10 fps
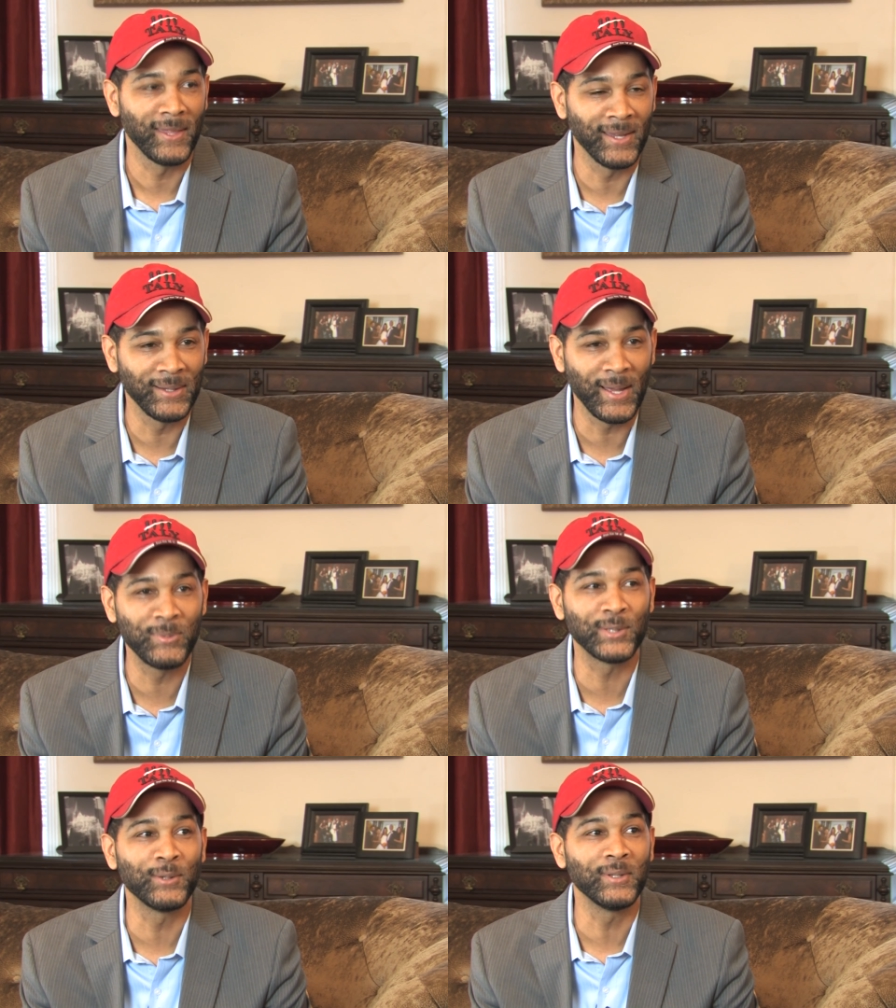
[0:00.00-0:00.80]
Yeah,
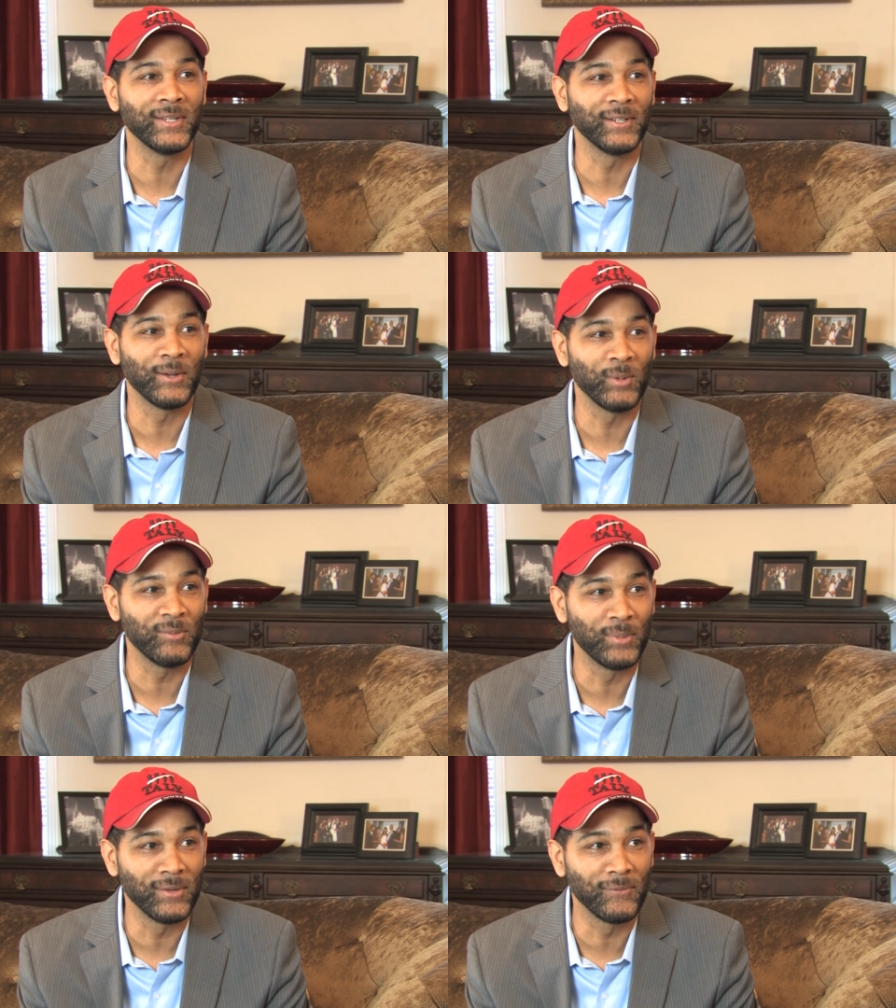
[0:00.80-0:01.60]
absolutely. You know,
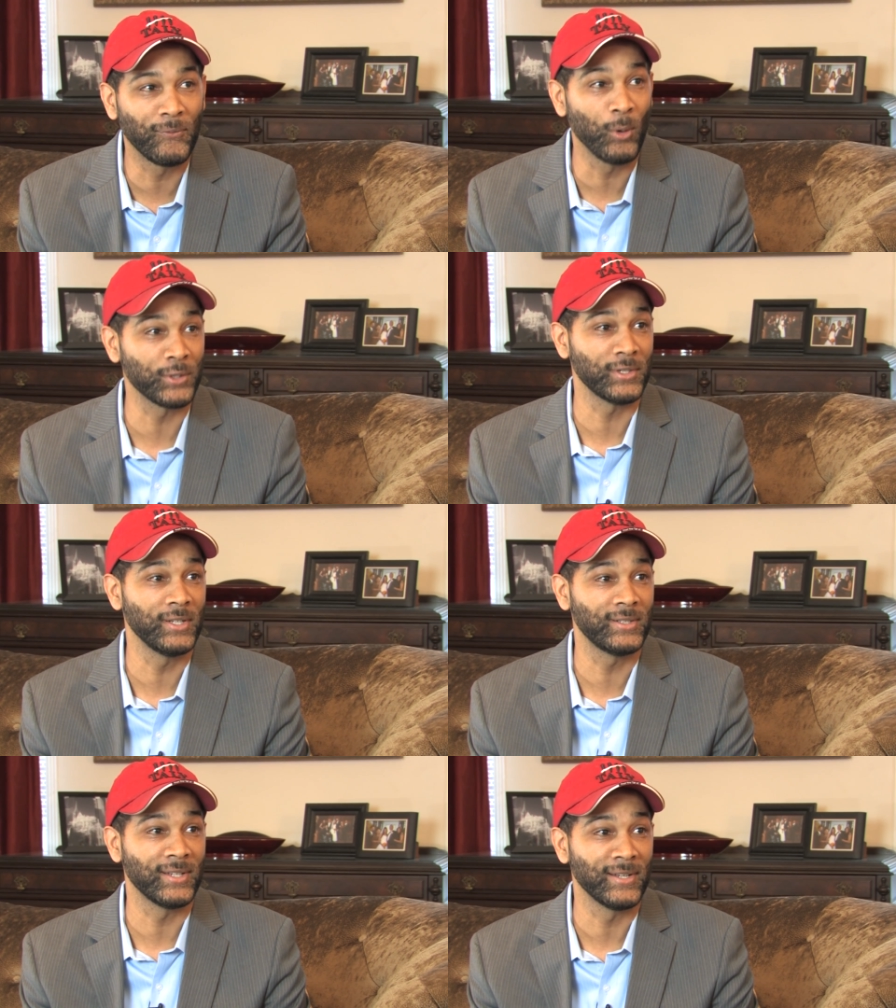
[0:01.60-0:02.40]
we've been
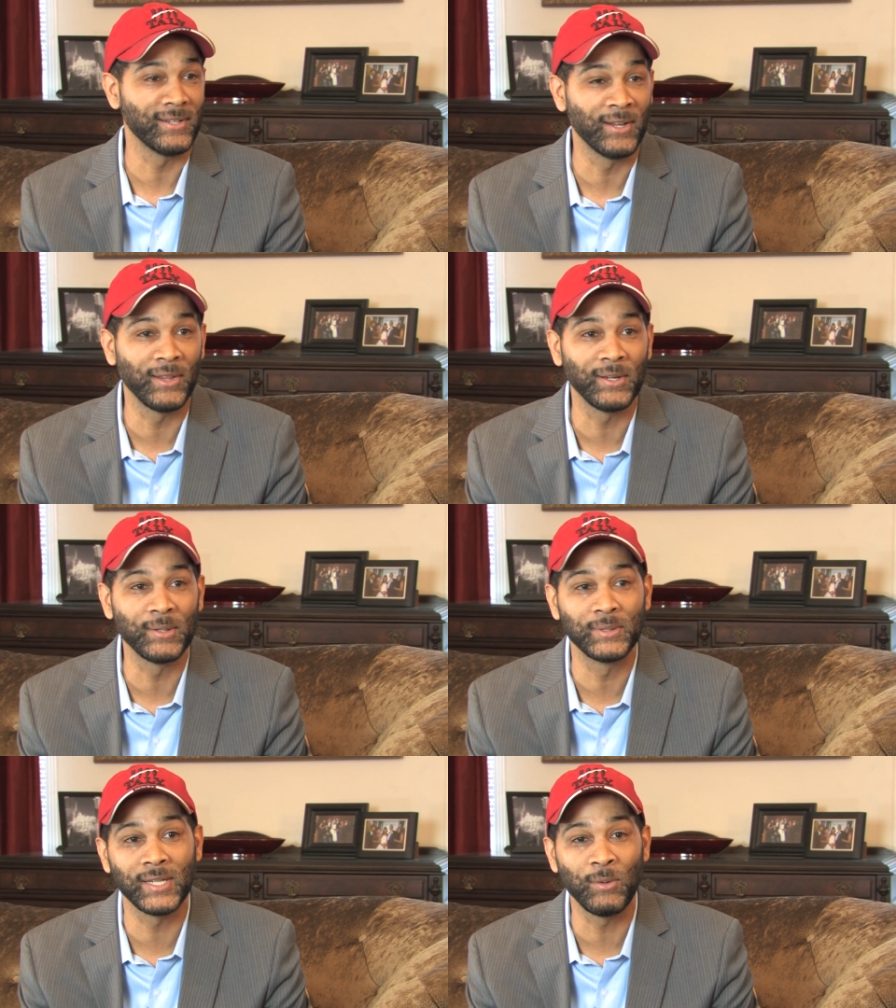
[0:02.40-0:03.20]
fortunate, and I think
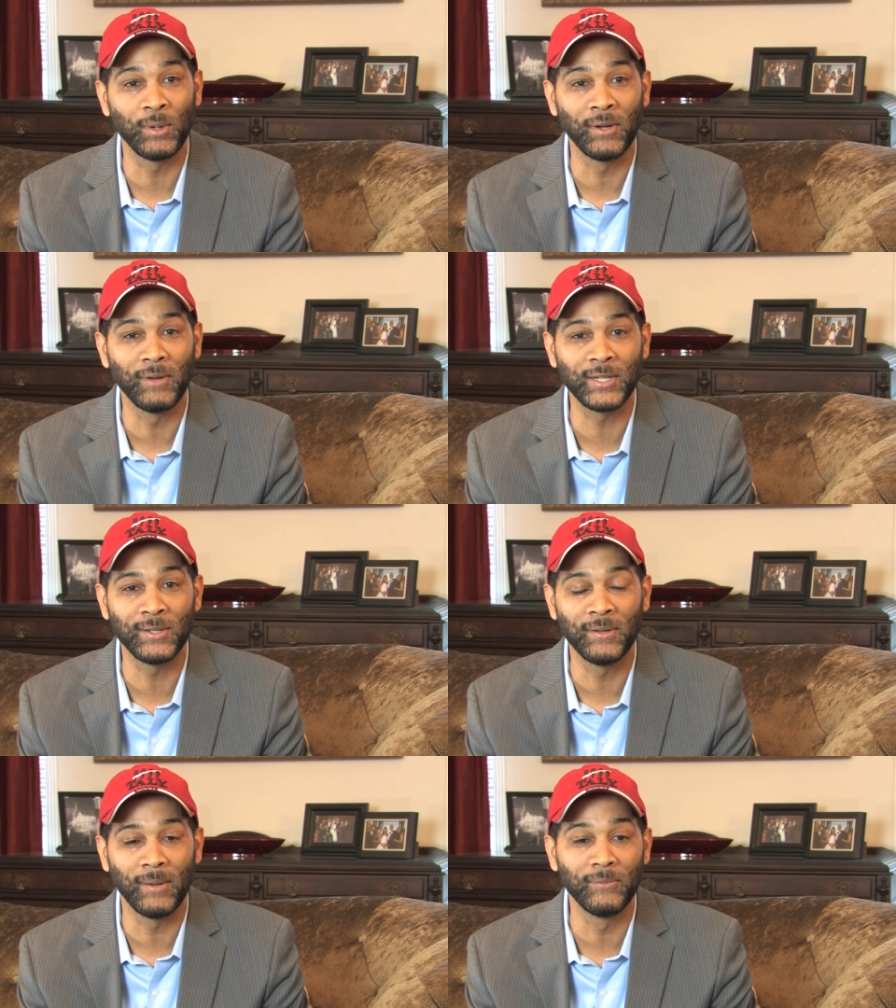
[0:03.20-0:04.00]
I would say we're
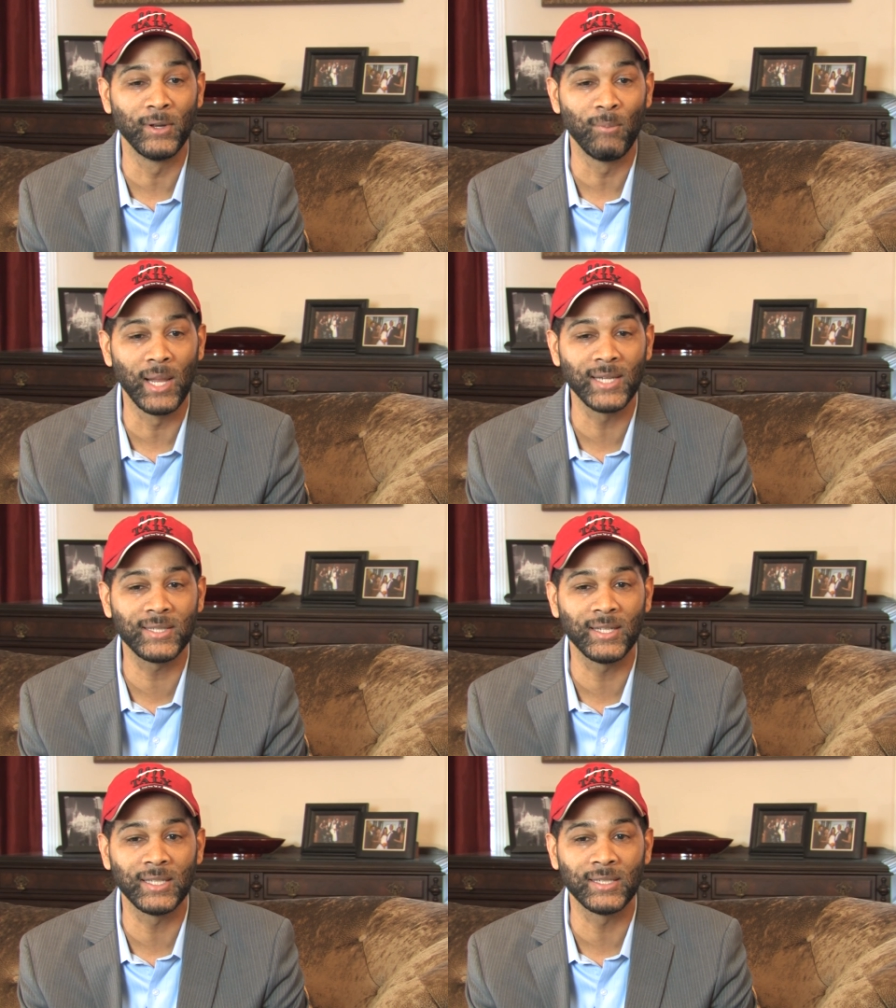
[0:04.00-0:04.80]
actually, I'm very
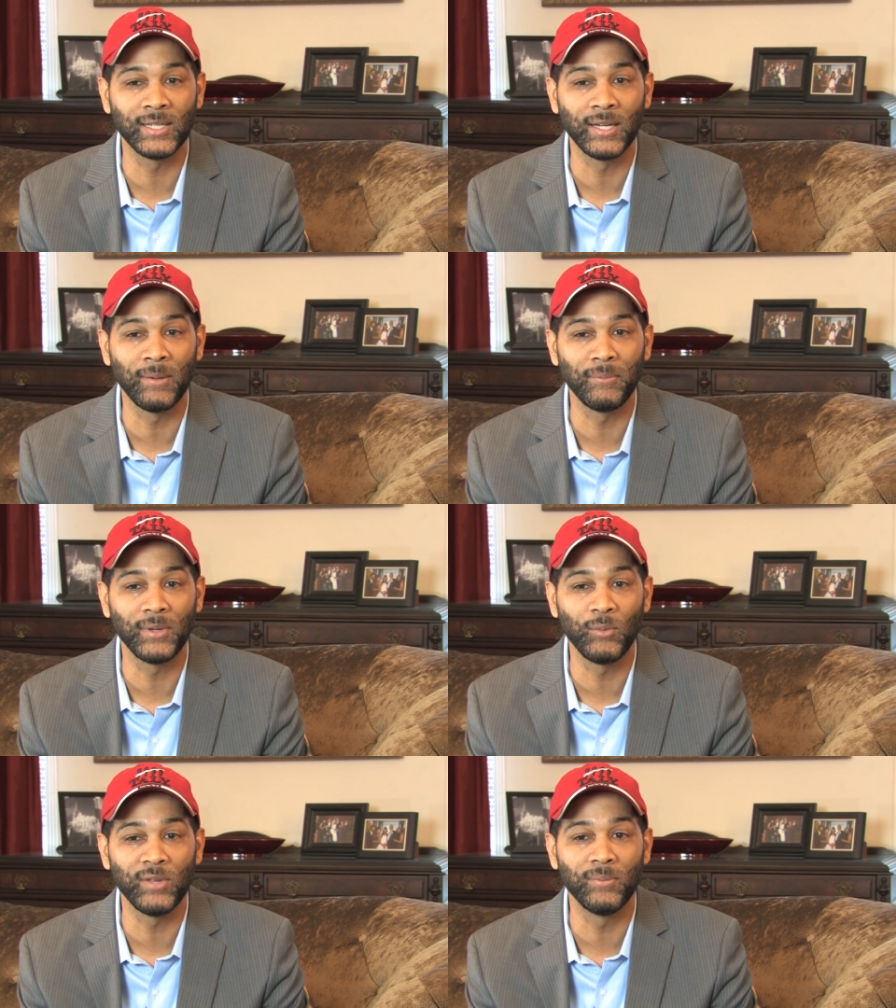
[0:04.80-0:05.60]
blessed that um, you
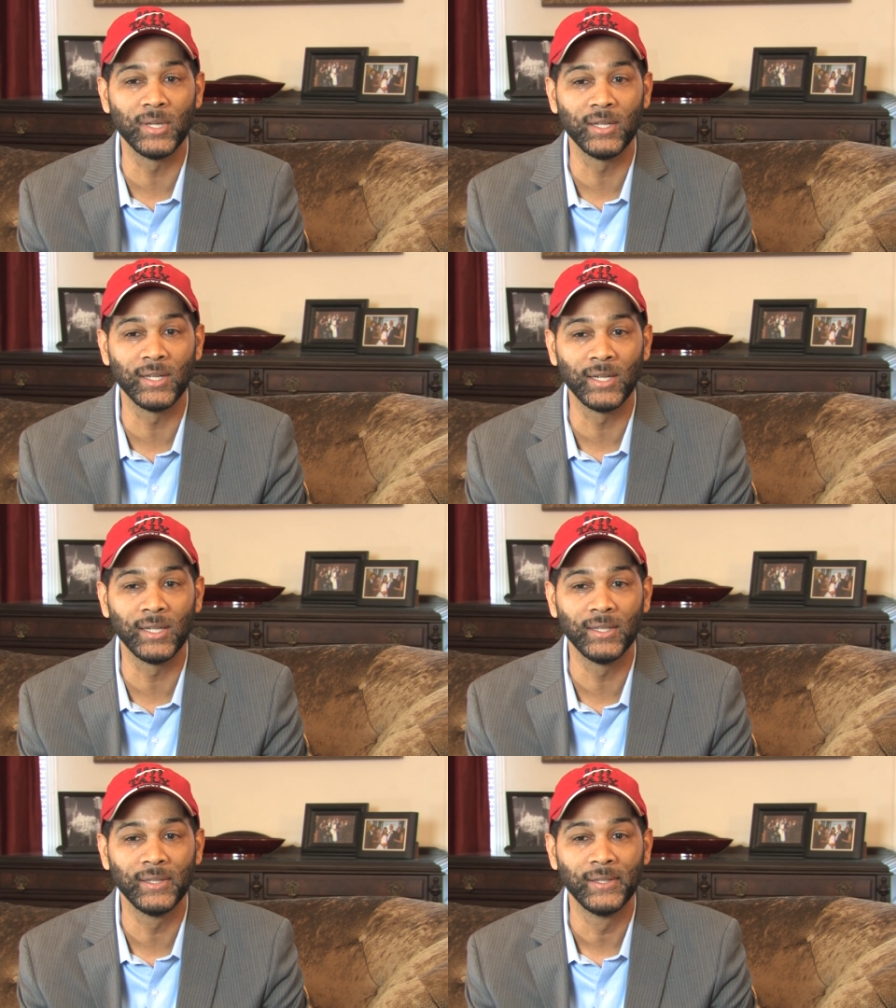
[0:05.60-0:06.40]
know, we've been.
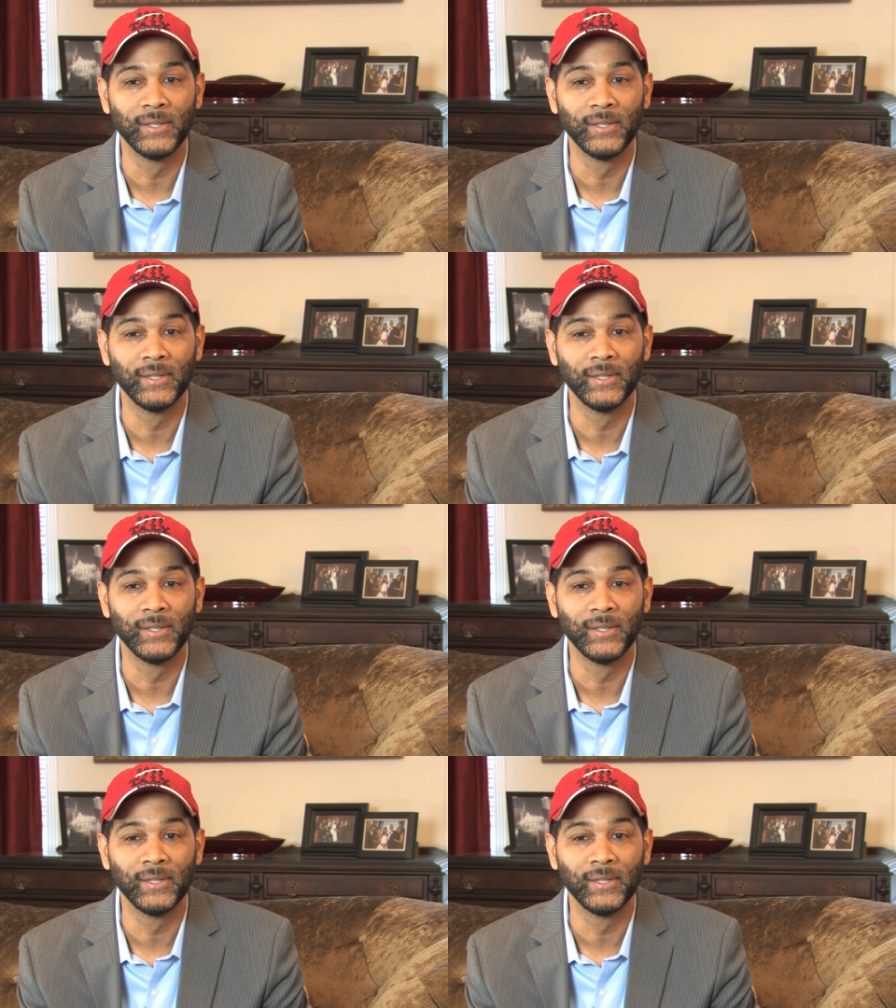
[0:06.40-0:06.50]
Uh,